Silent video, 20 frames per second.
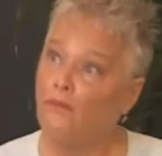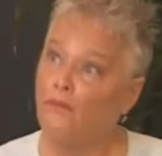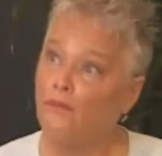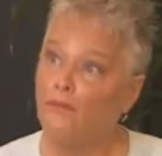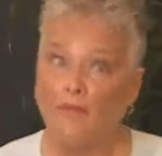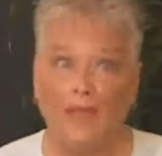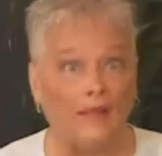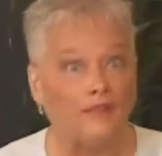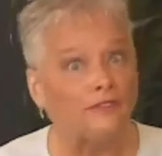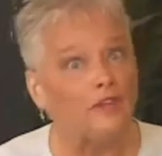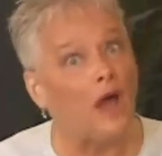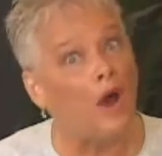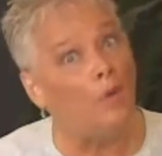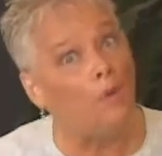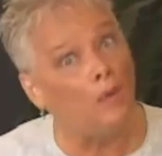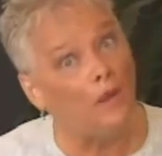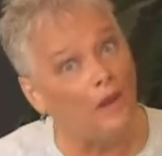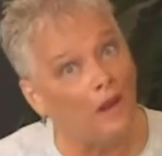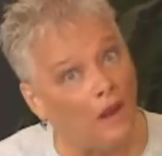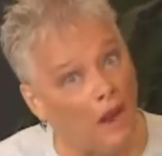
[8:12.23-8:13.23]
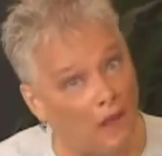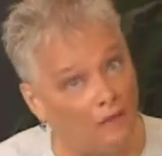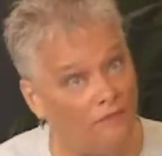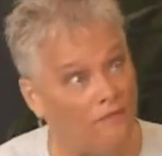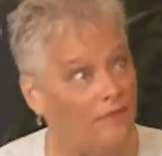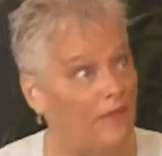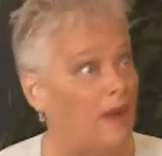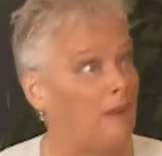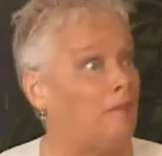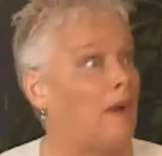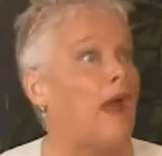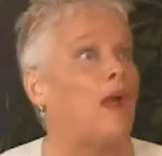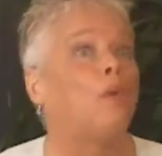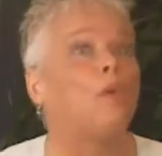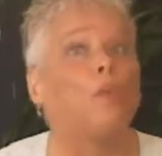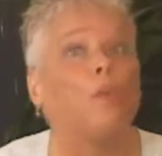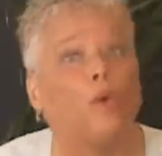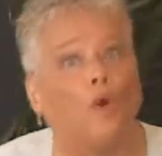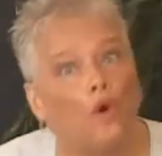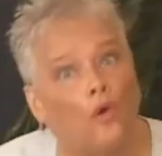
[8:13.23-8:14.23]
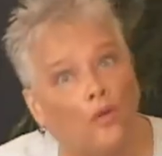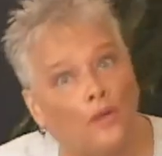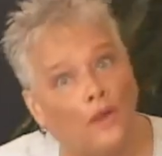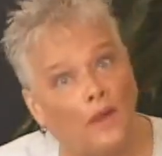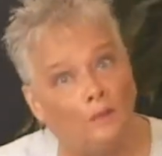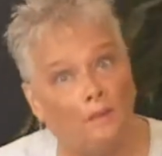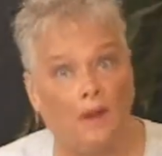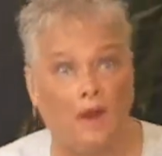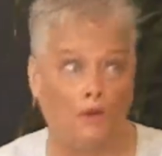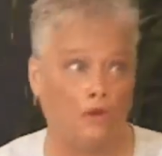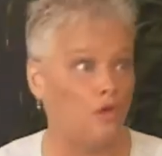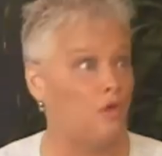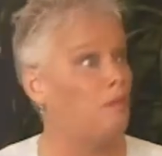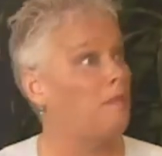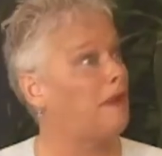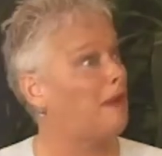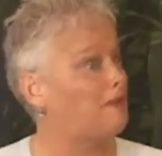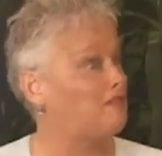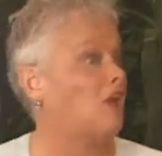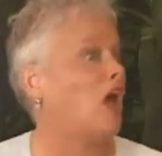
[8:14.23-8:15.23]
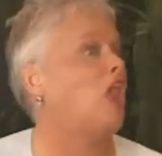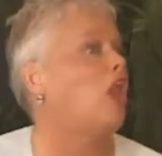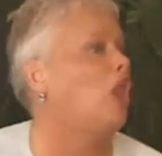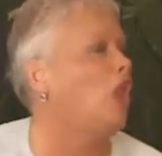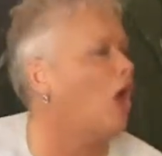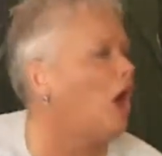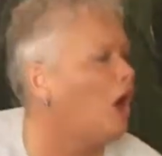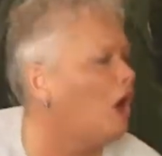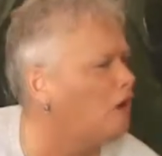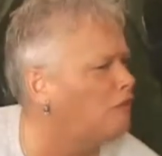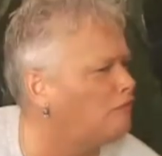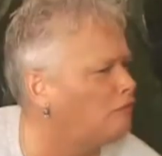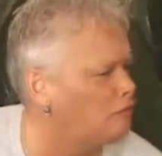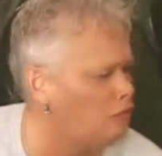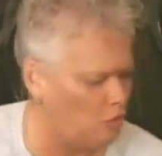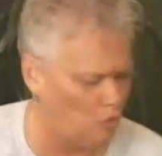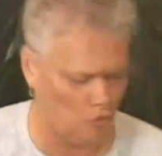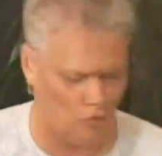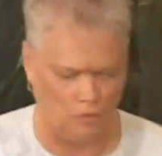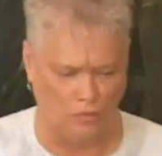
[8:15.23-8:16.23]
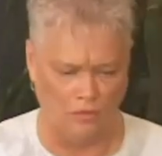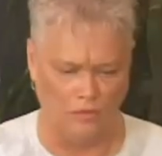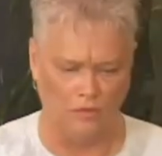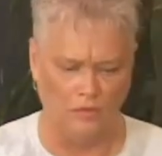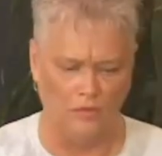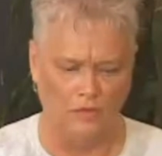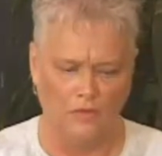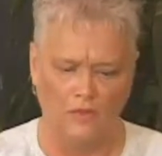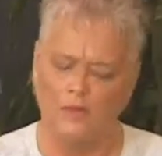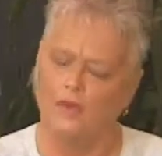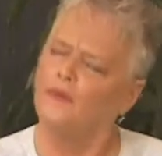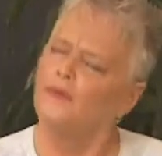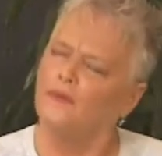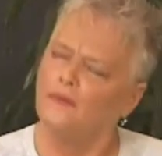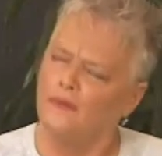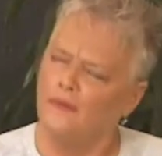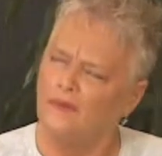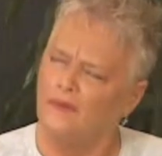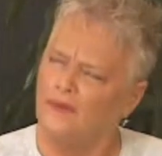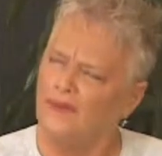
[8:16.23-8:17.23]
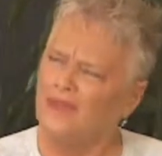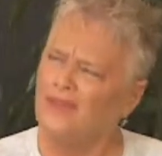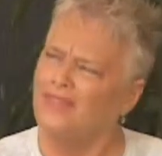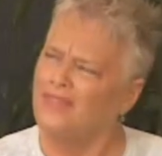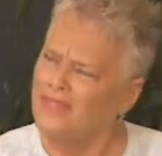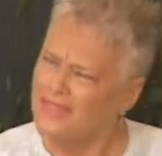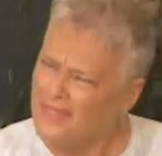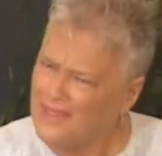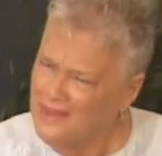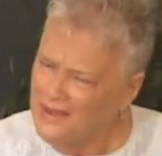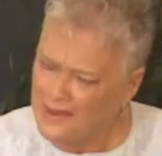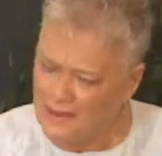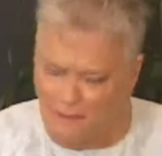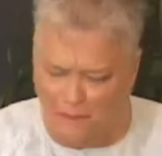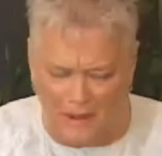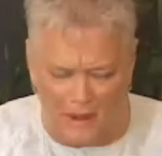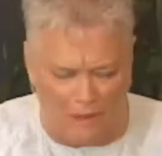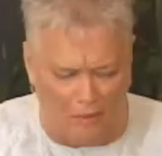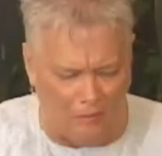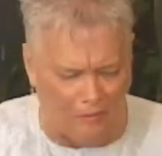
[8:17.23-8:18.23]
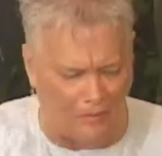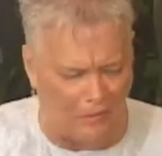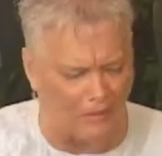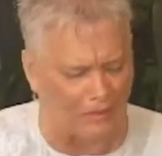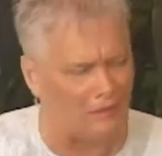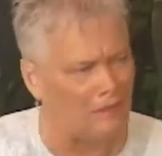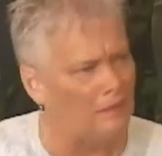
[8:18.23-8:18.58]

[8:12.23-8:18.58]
That's how we love them. I worry about you because I love you. And think about it.